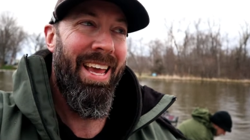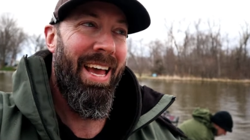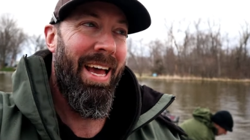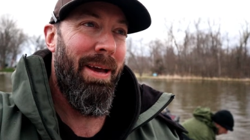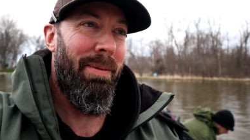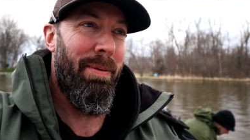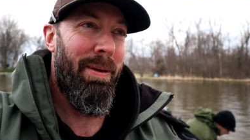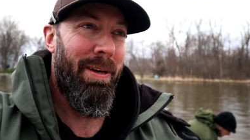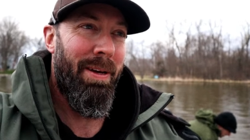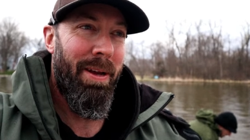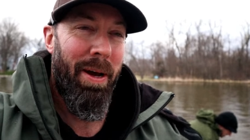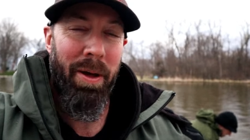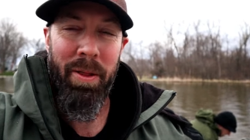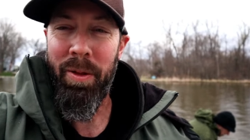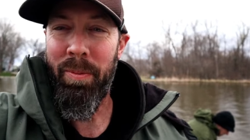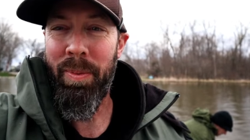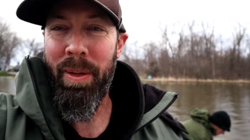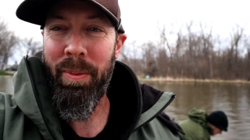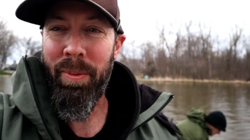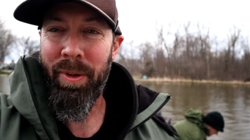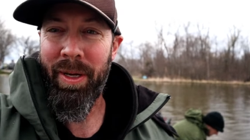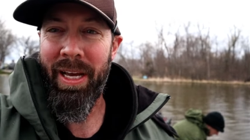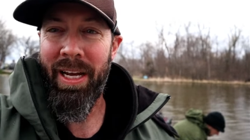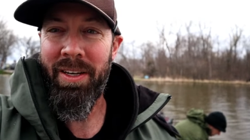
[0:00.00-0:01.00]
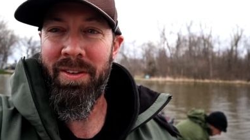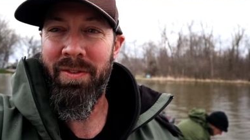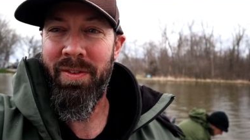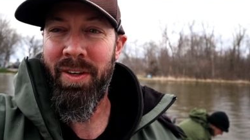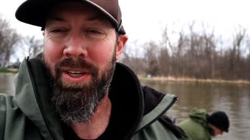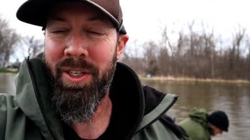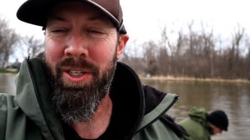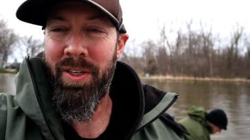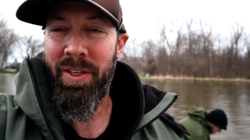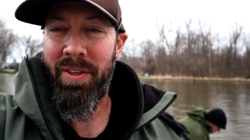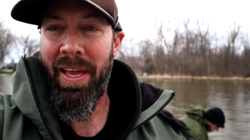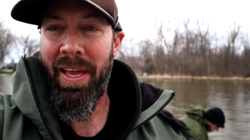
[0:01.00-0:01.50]
I mean other people catch
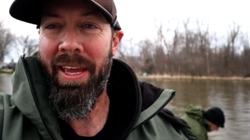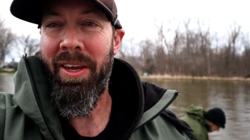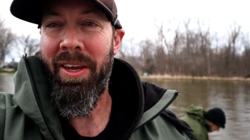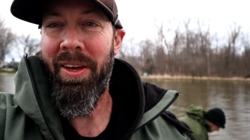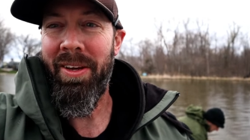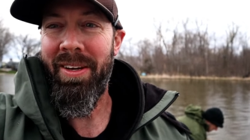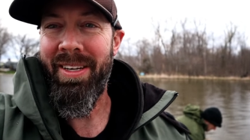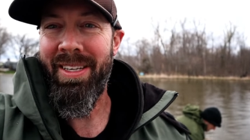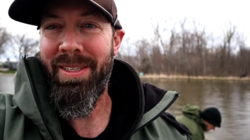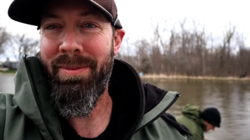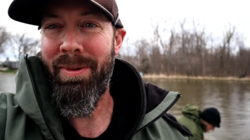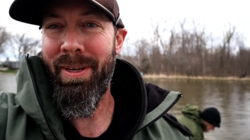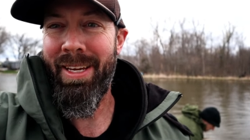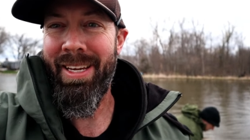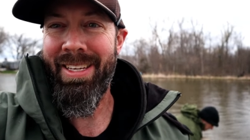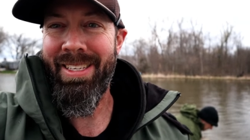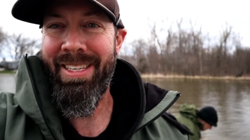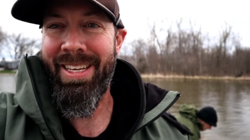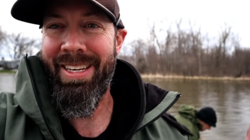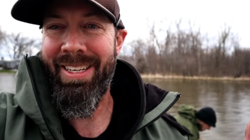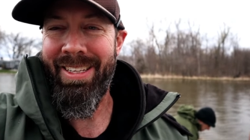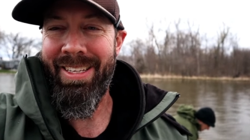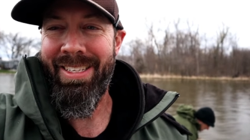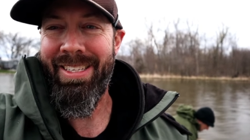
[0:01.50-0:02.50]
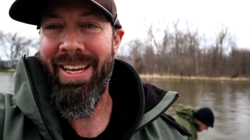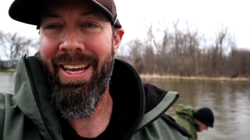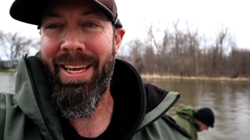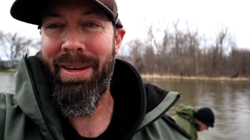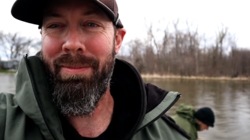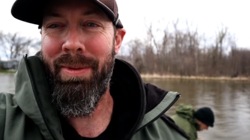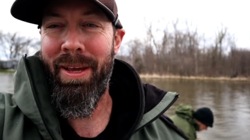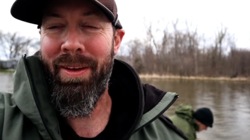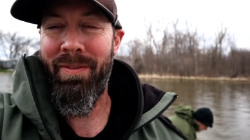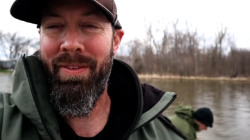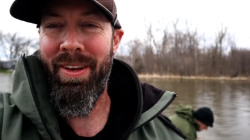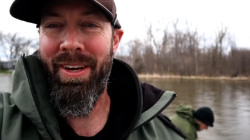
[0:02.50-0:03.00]
fish thank goodness because then at least I can
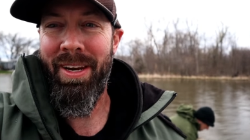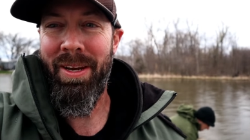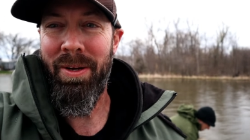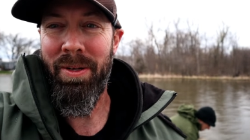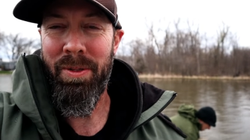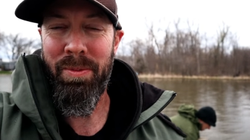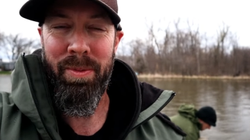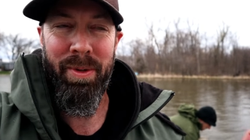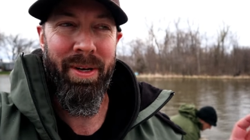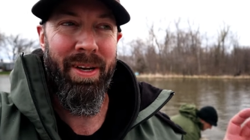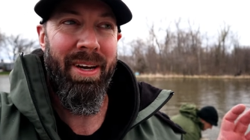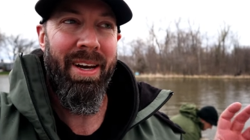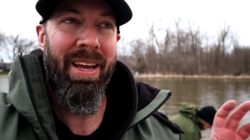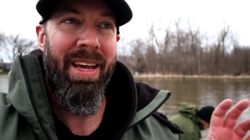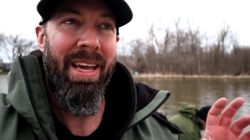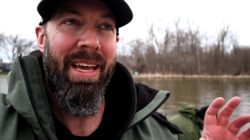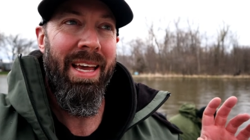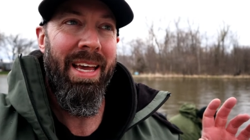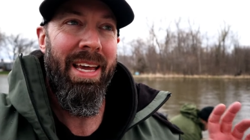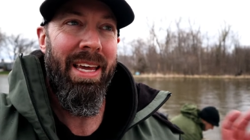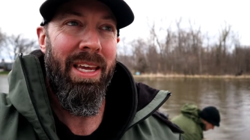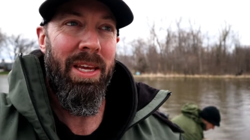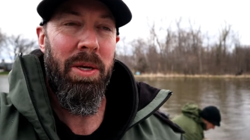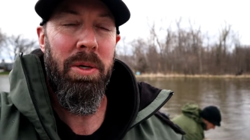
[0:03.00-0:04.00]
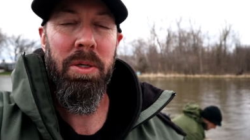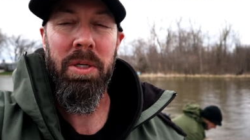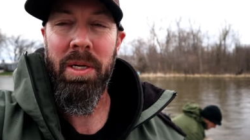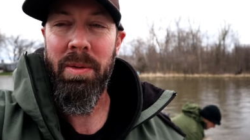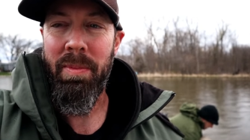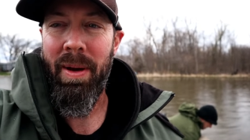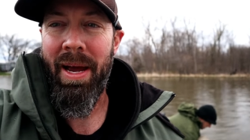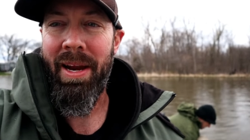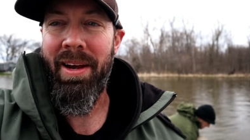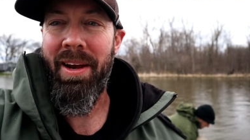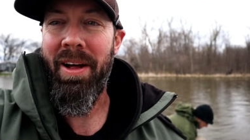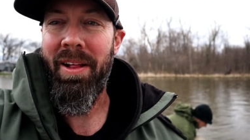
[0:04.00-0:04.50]
make videos but usually
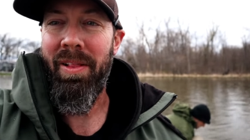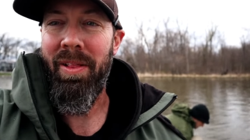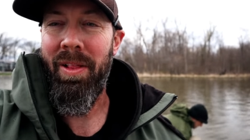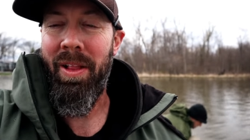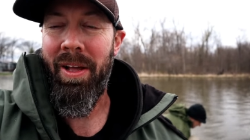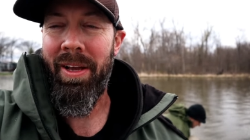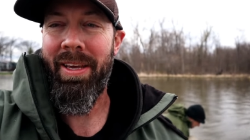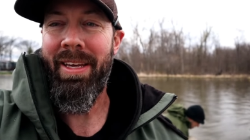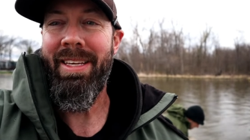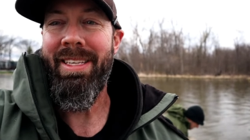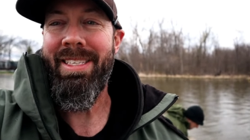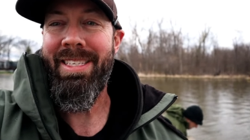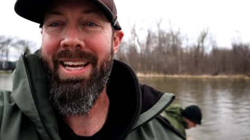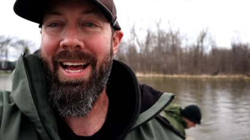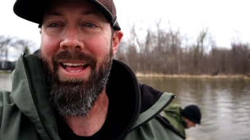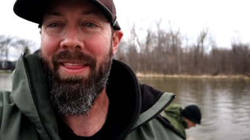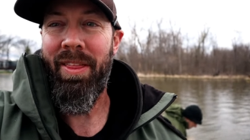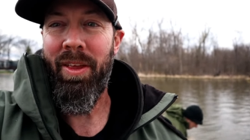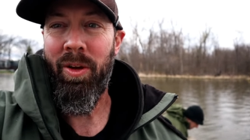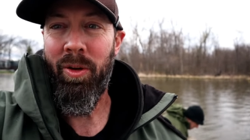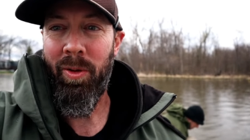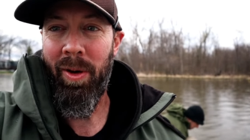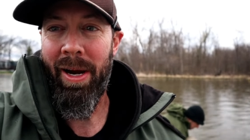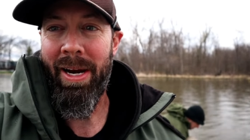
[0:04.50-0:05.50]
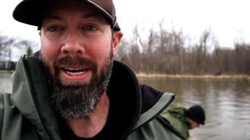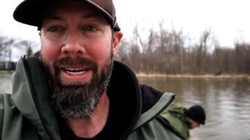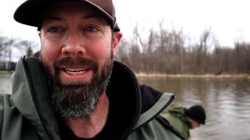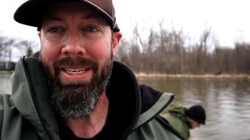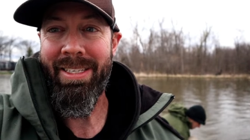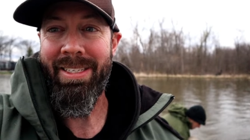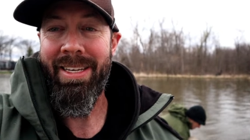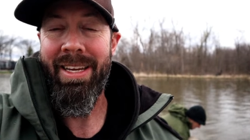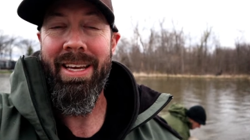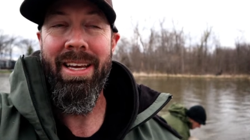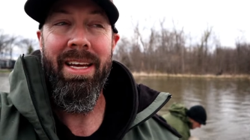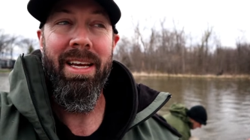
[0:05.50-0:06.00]
my nut luck is not the
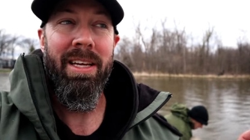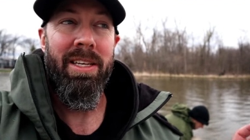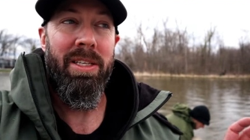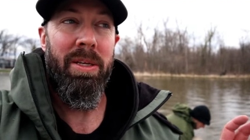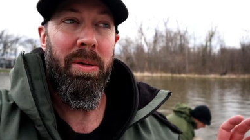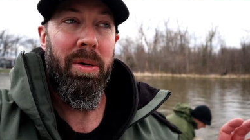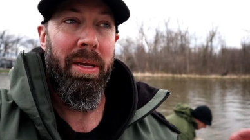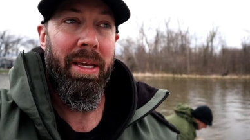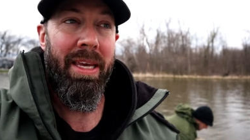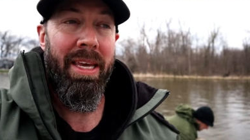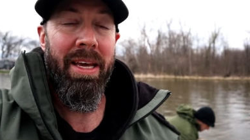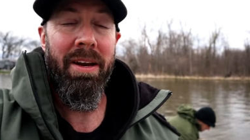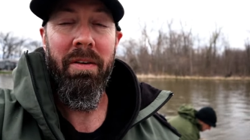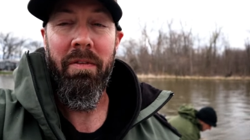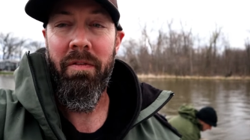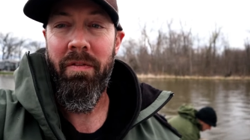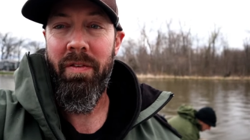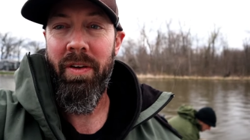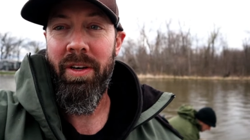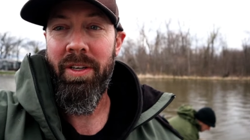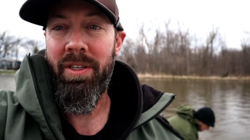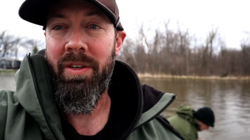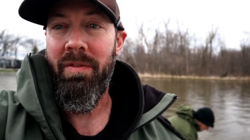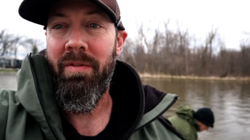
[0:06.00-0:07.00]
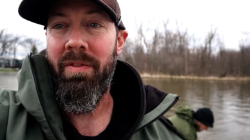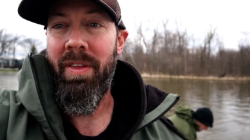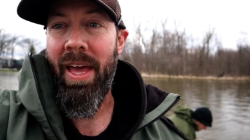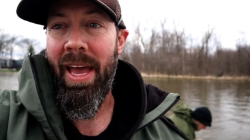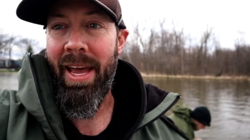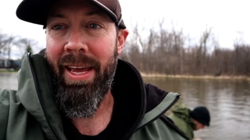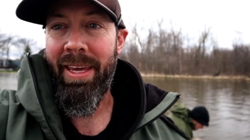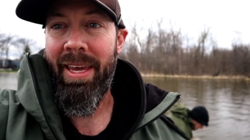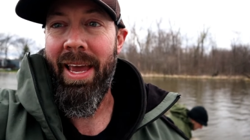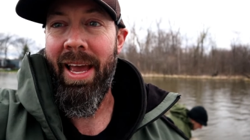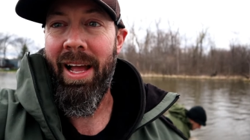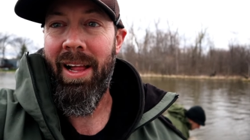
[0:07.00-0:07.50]
greatest. So to get a fish of
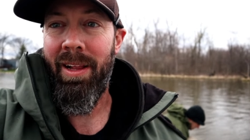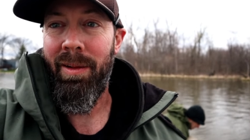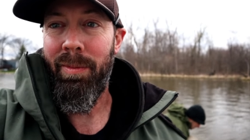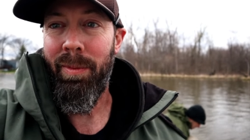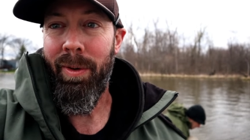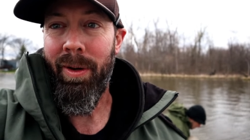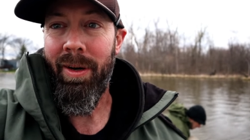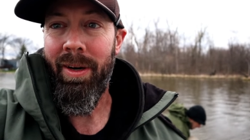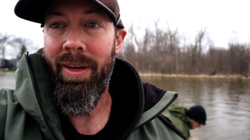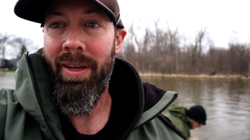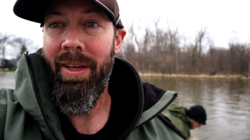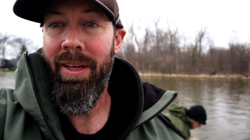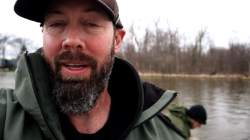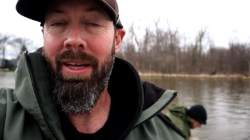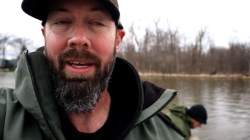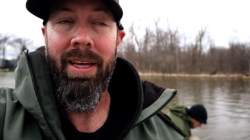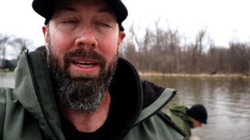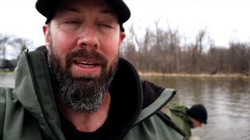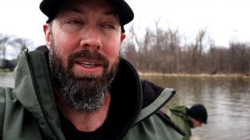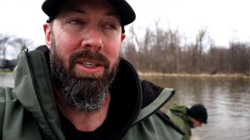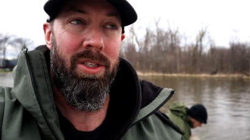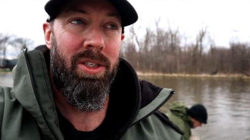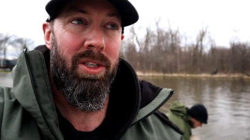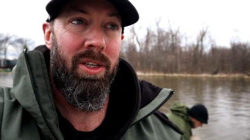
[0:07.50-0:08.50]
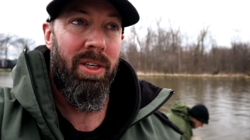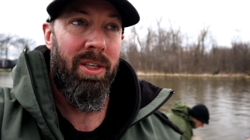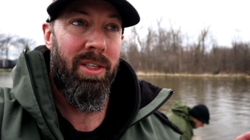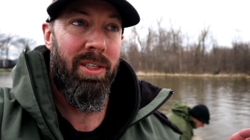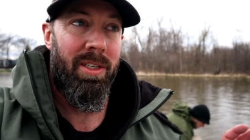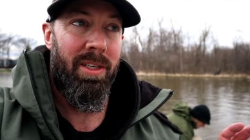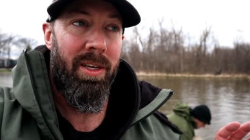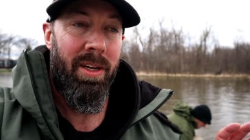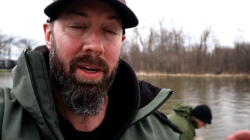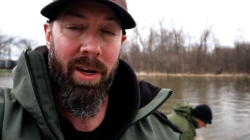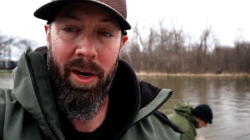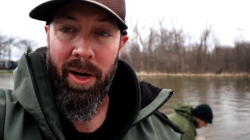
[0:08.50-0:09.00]
that caliber is
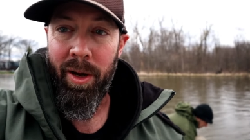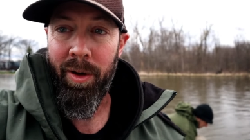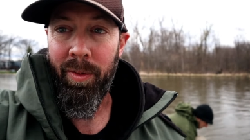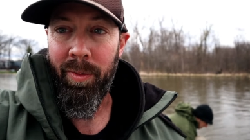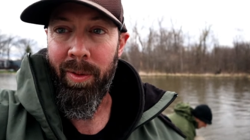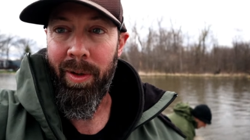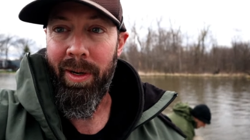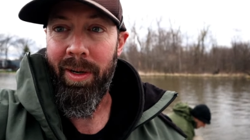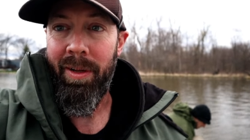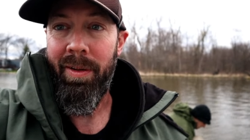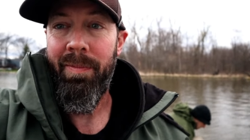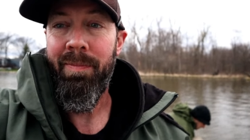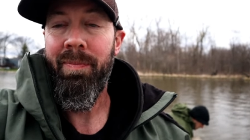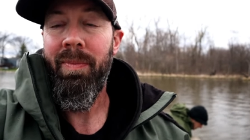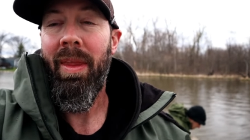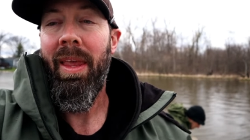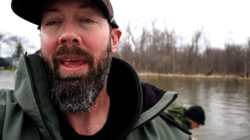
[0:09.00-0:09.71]
just unreal.